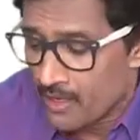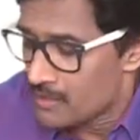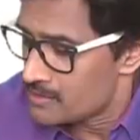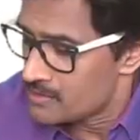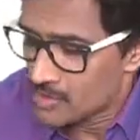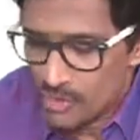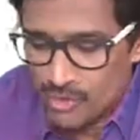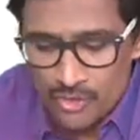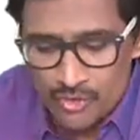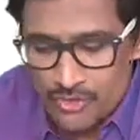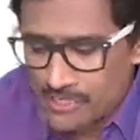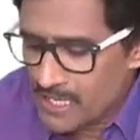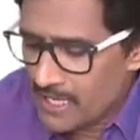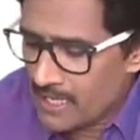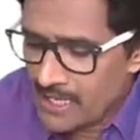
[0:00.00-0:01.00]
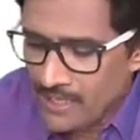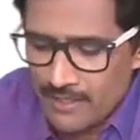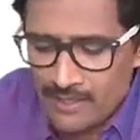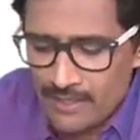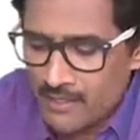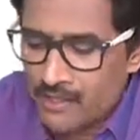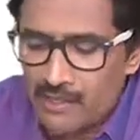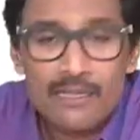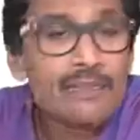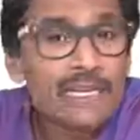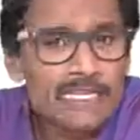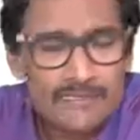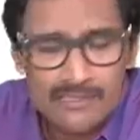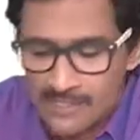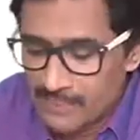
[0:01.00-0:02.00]
So you say,
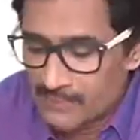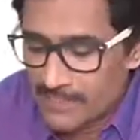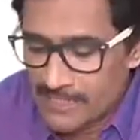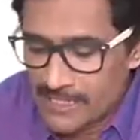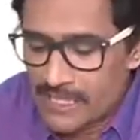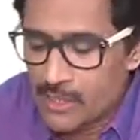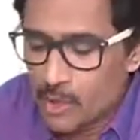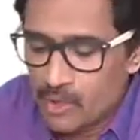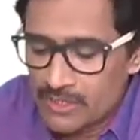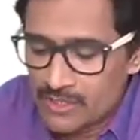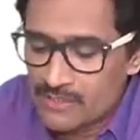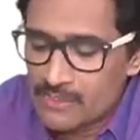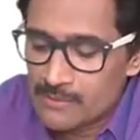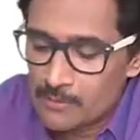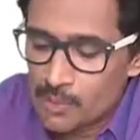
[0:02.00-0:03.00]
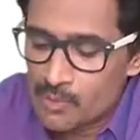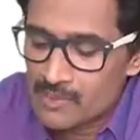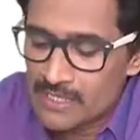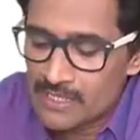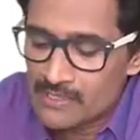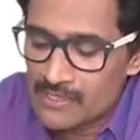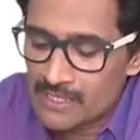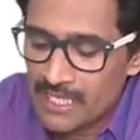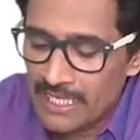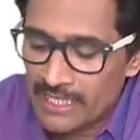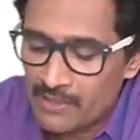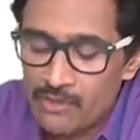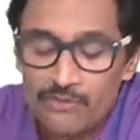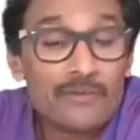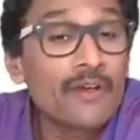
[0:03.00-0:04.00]
let's denote it. Suppose there is a kind
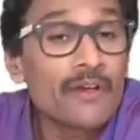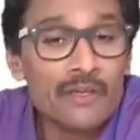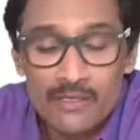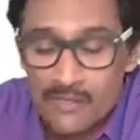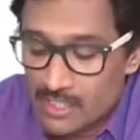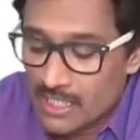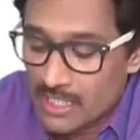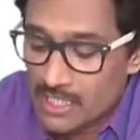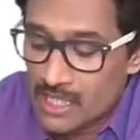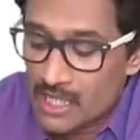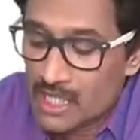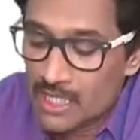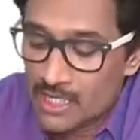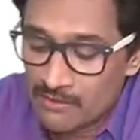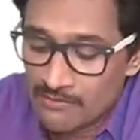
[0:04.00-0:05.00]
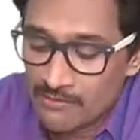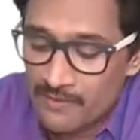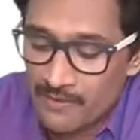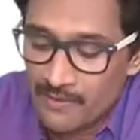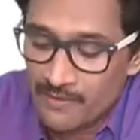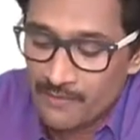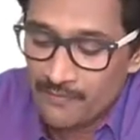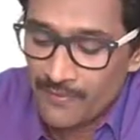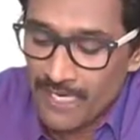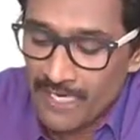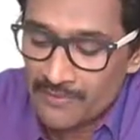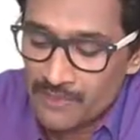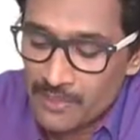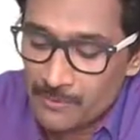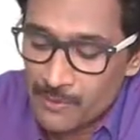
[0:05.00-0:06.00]
of a curve
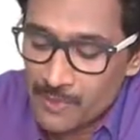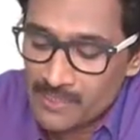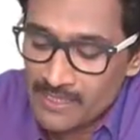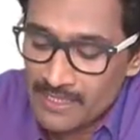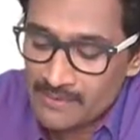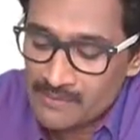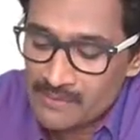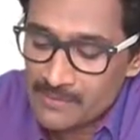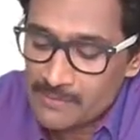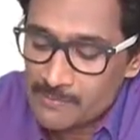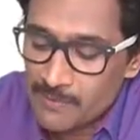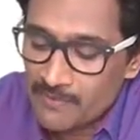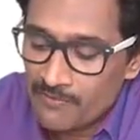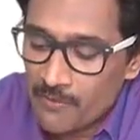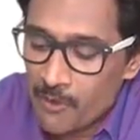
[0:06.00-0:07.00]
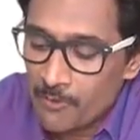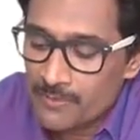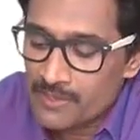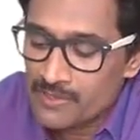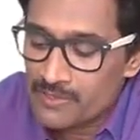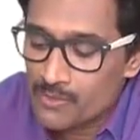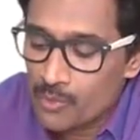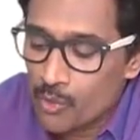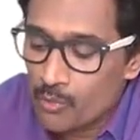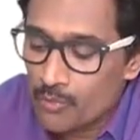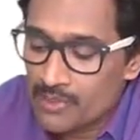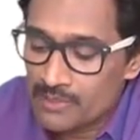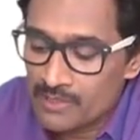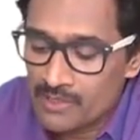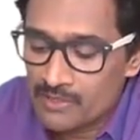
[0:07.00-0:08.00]
that represents his performance
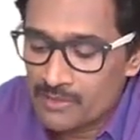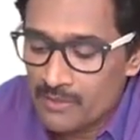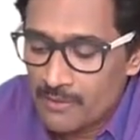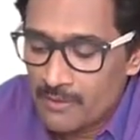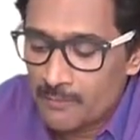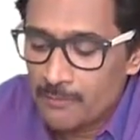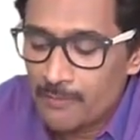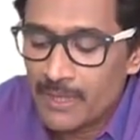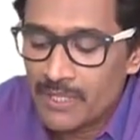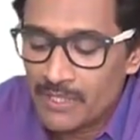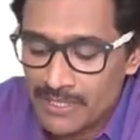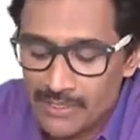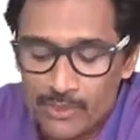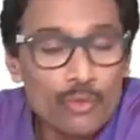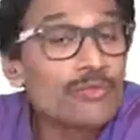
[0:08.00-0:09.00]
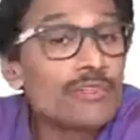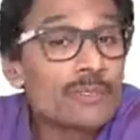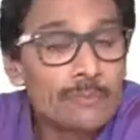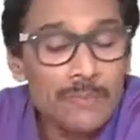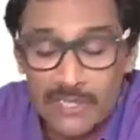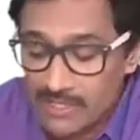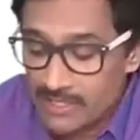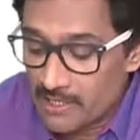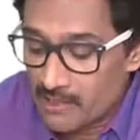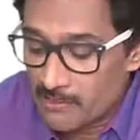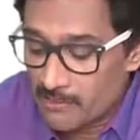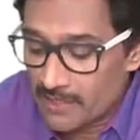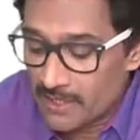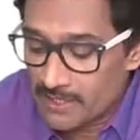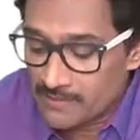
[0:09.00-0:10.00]
over the period, over a particular
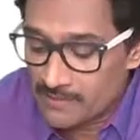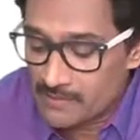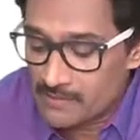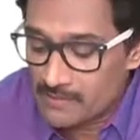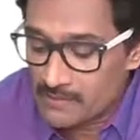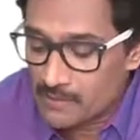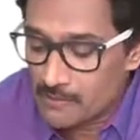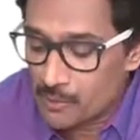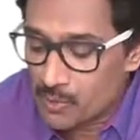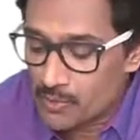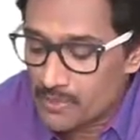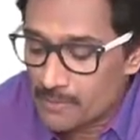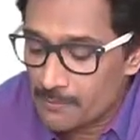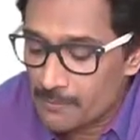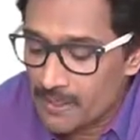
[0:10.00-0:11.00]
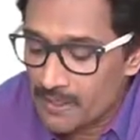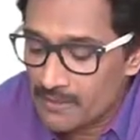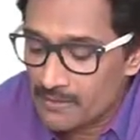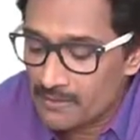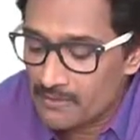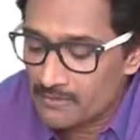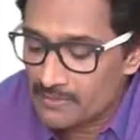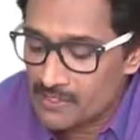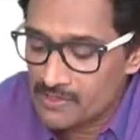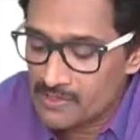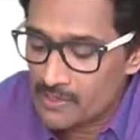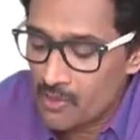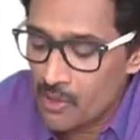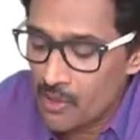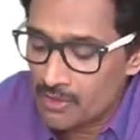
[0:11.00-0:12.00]
period. This is suppose the period, which is
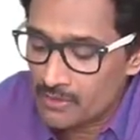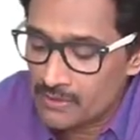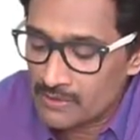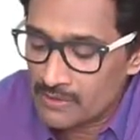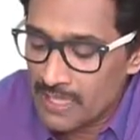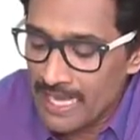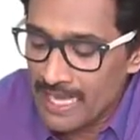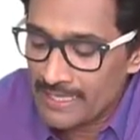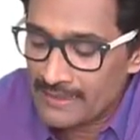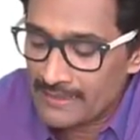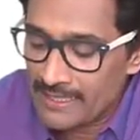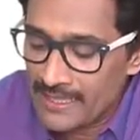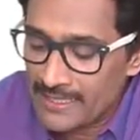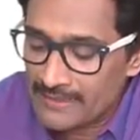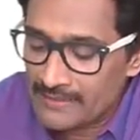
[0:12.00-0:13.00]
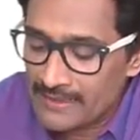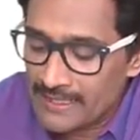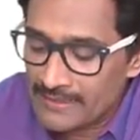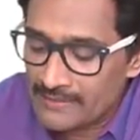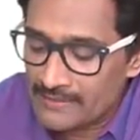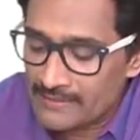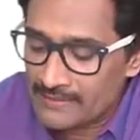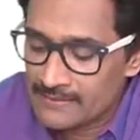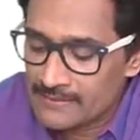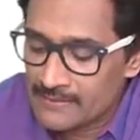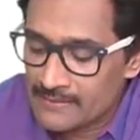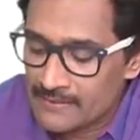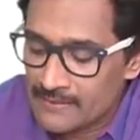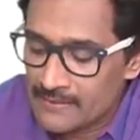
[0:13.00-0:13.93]
along the x-axis.